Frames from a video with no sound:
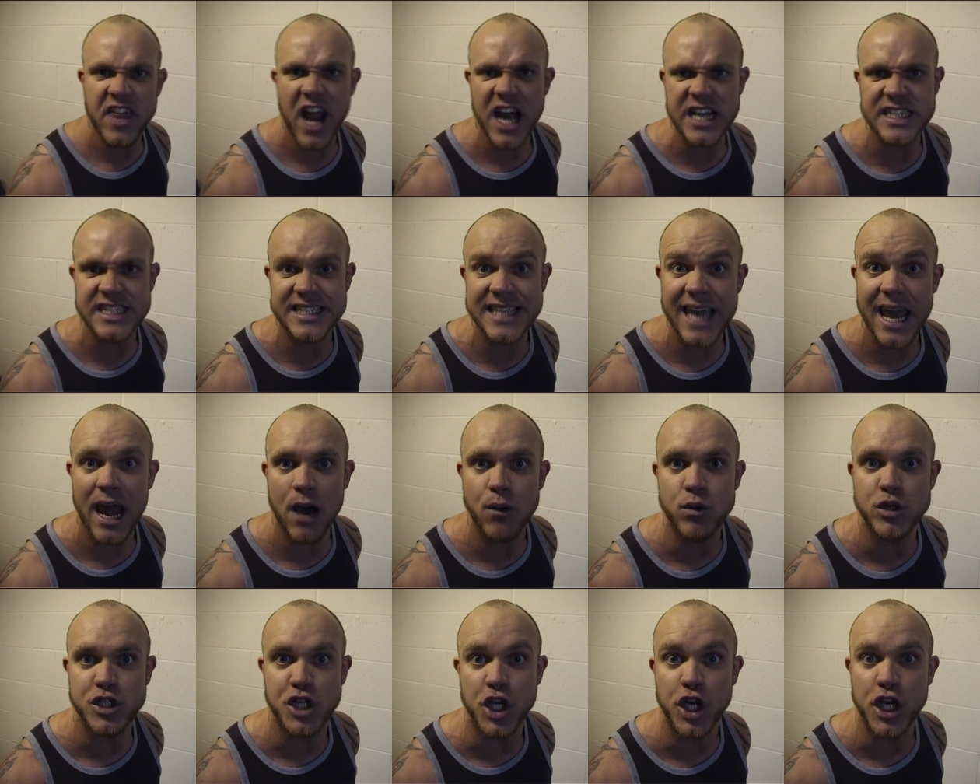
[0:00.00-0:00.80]
that I said
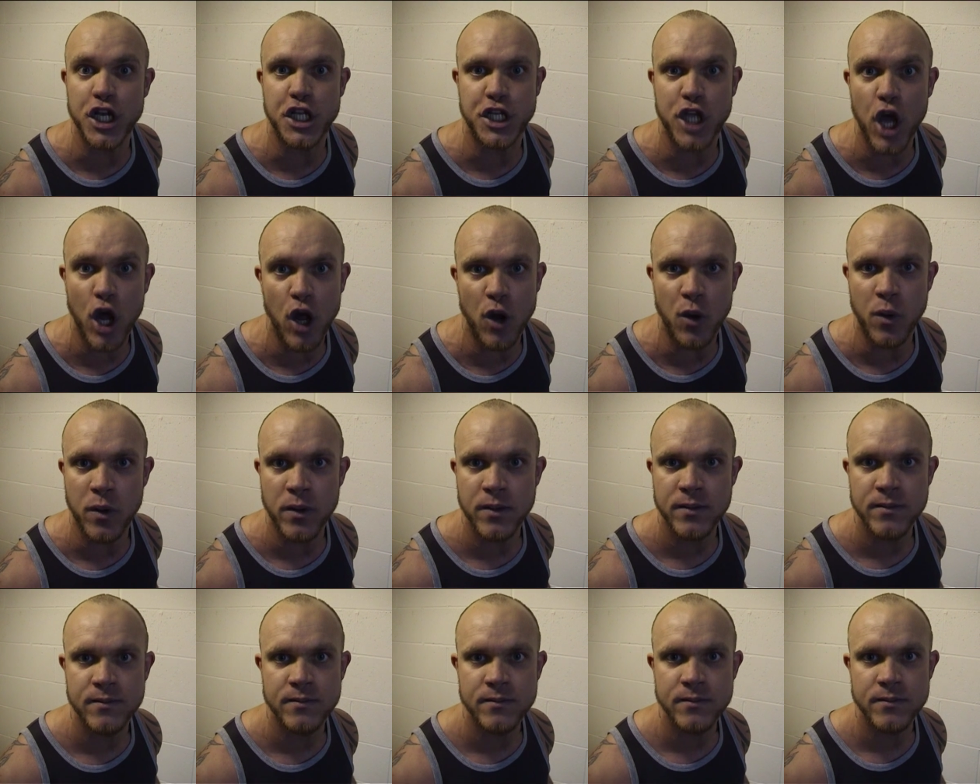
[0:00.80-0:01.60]
I was gonna do!
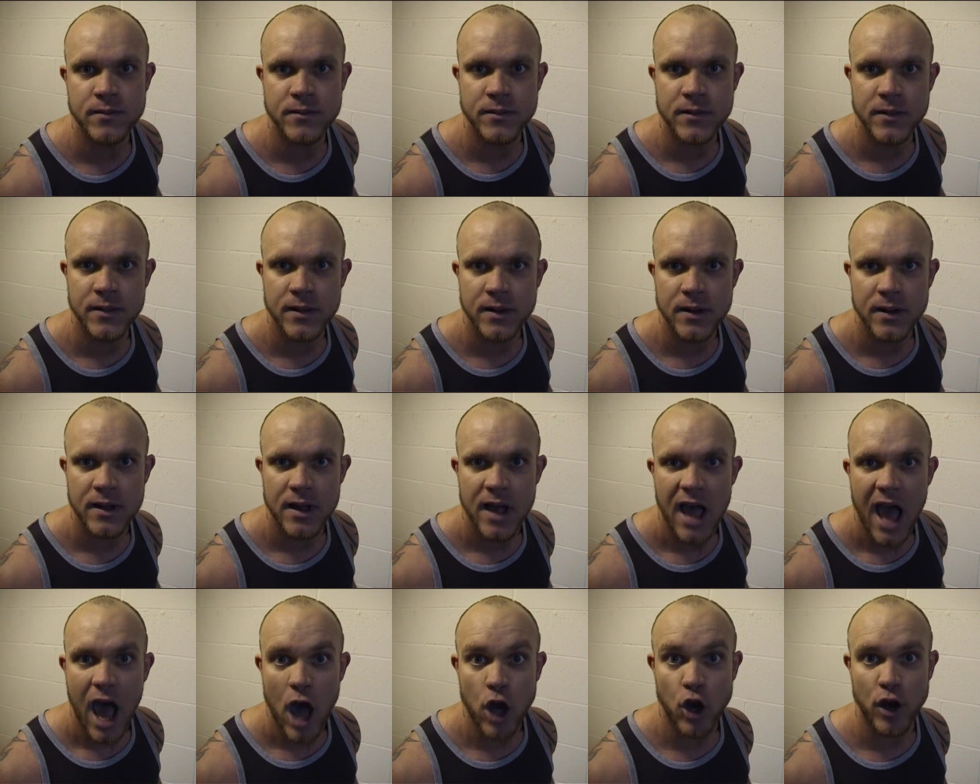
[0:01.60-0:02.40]

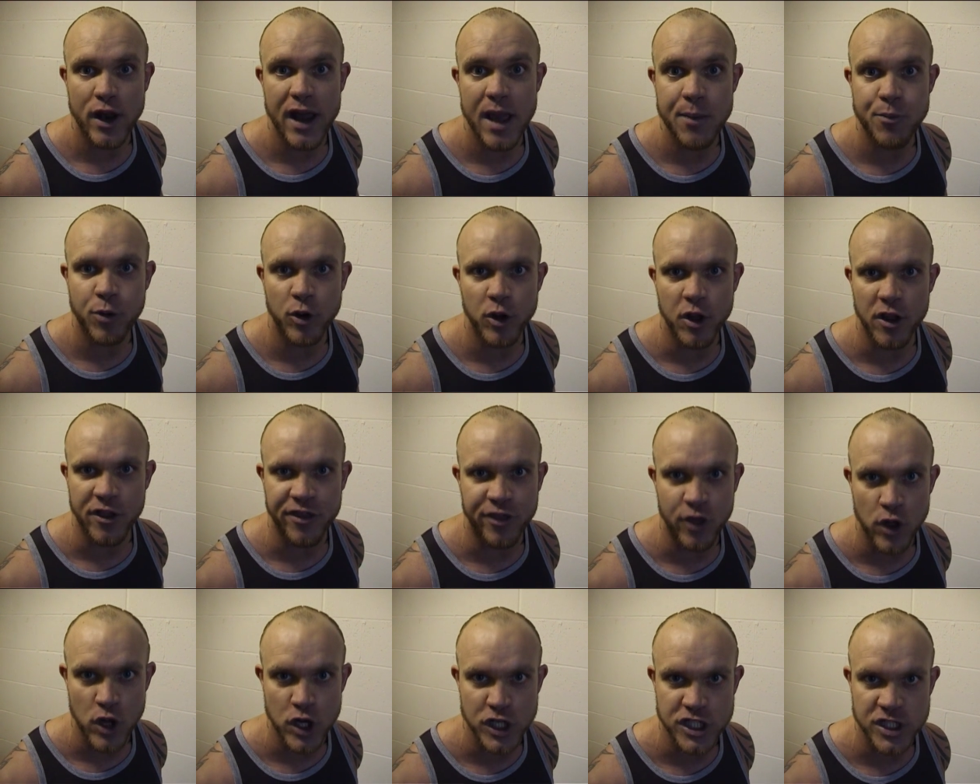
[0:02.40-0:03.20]
And on April the
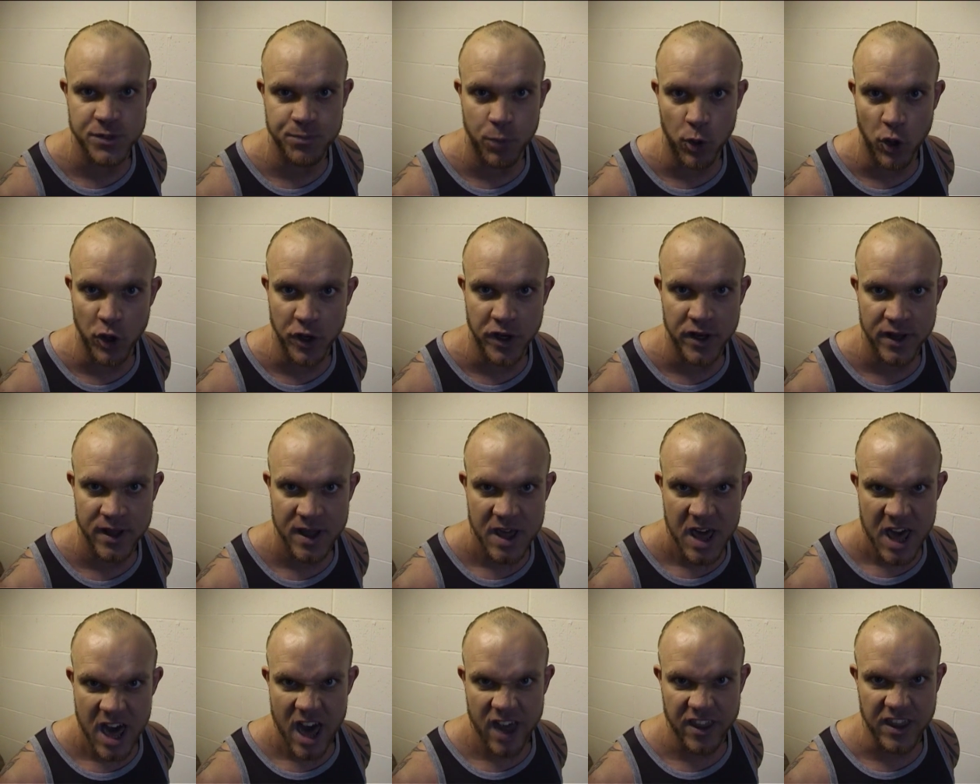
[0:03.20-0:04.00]
3rd, Spud,
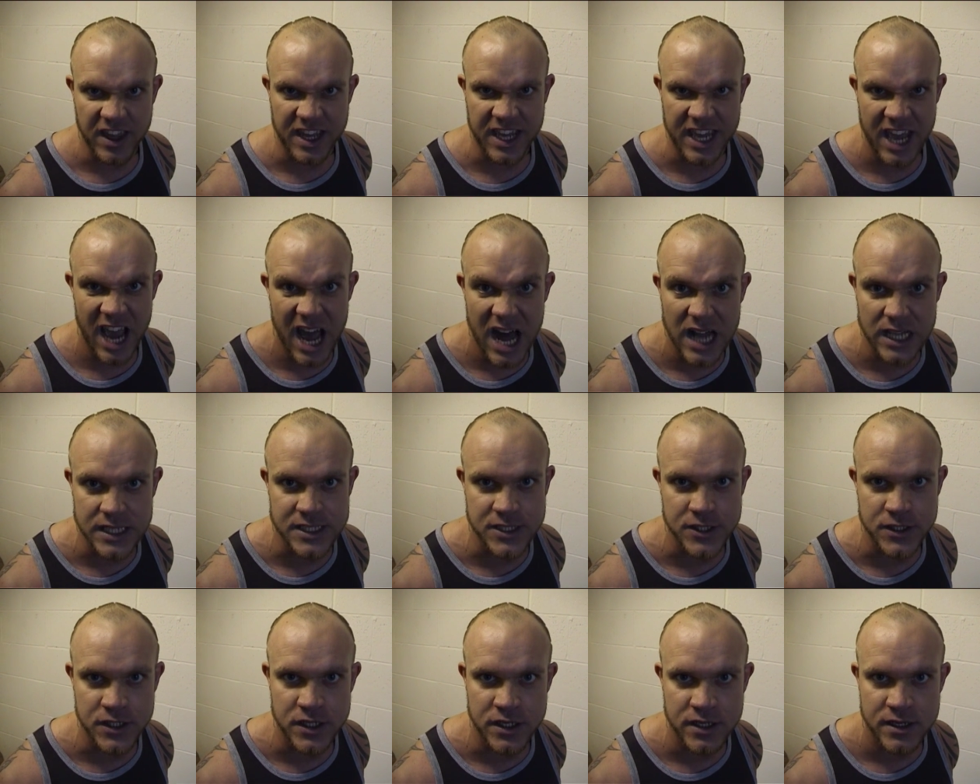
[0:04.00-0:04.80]
at the
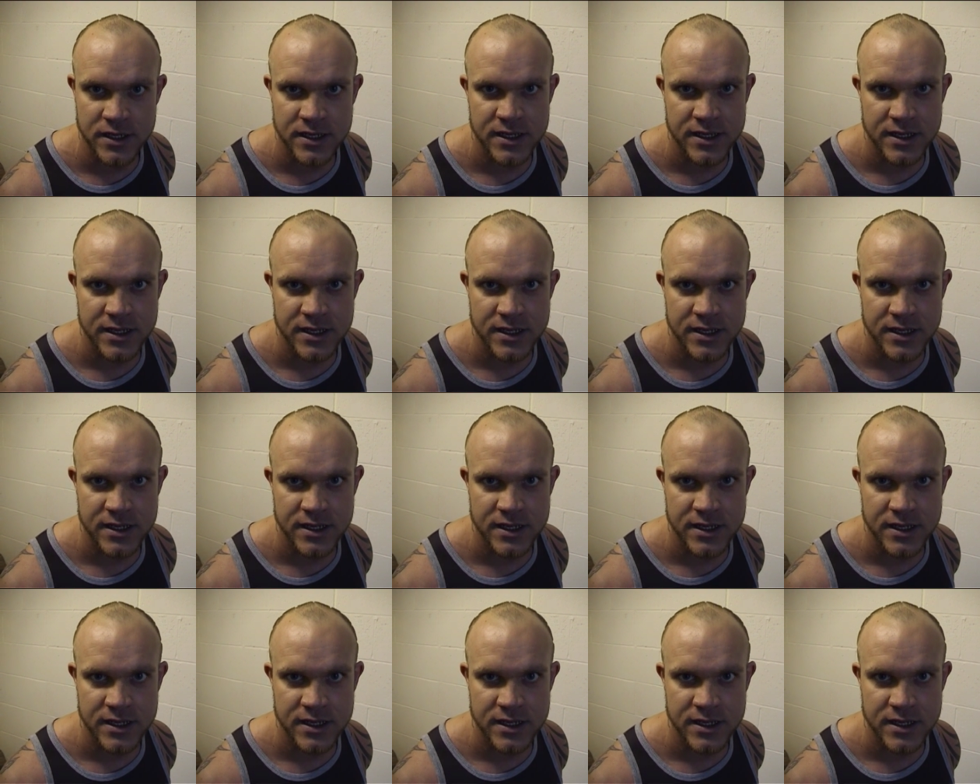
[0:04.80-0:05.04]
Carlton,